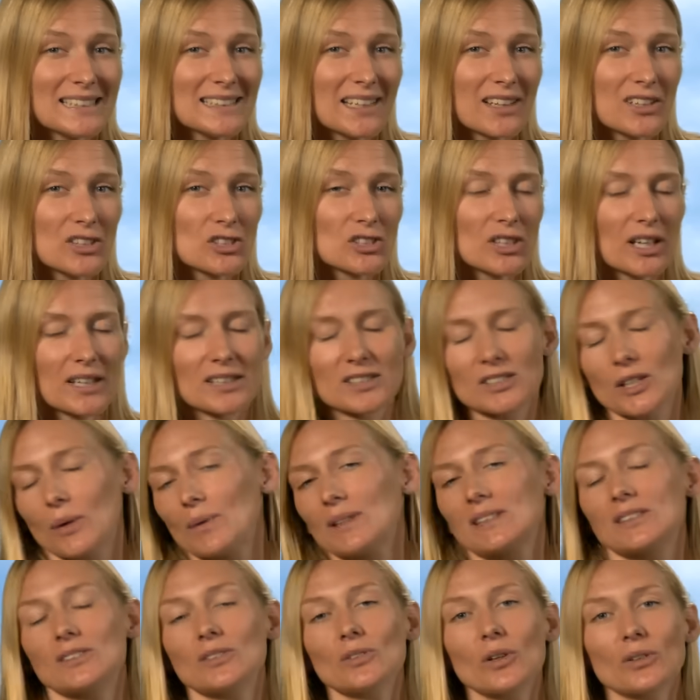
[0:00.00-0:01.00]
sunshine, so
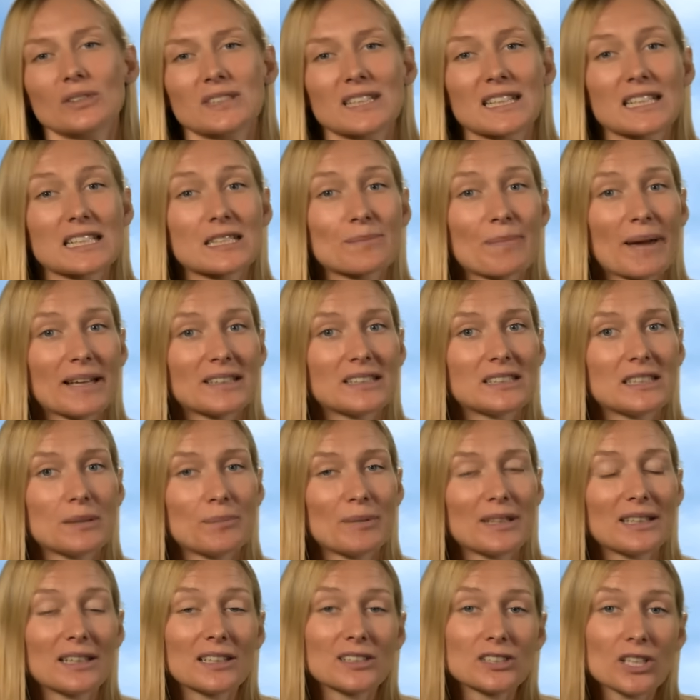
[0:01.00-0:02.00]
it's not expected
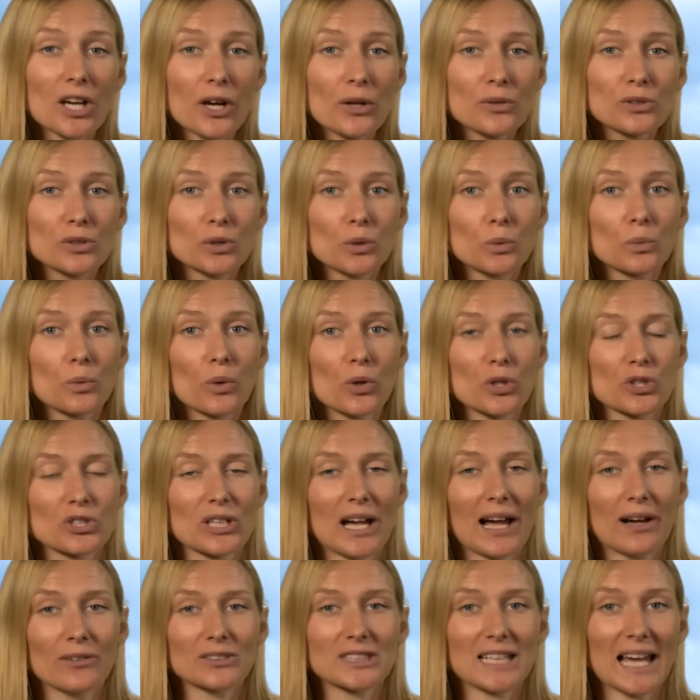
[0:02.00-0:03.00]
to be a total
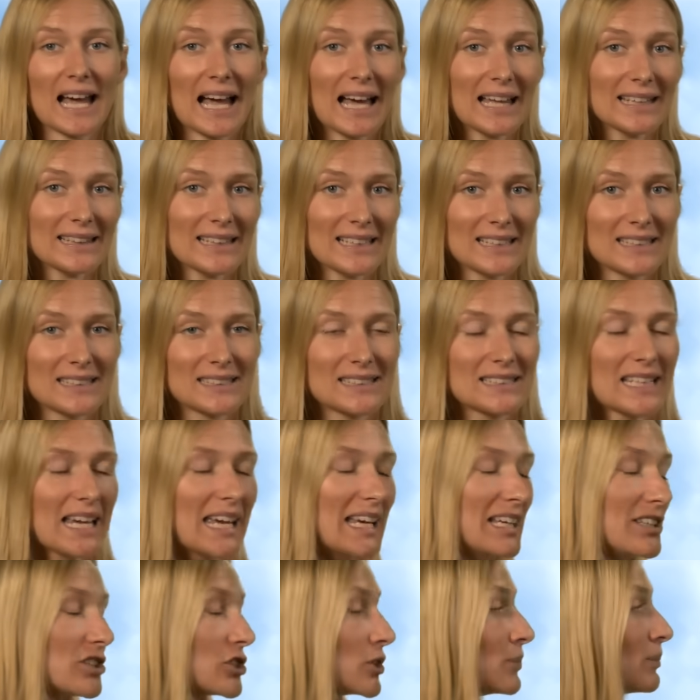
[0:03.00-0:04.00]
washout at this
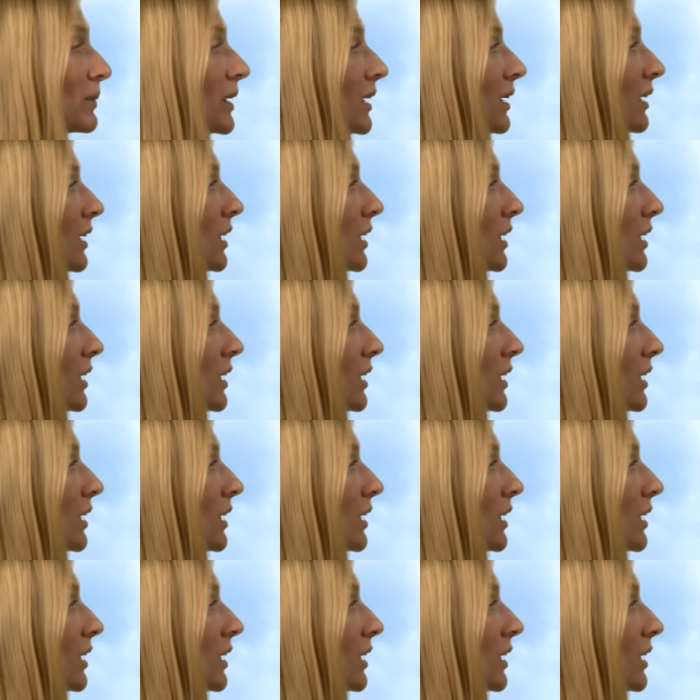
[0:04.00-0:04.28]
stage.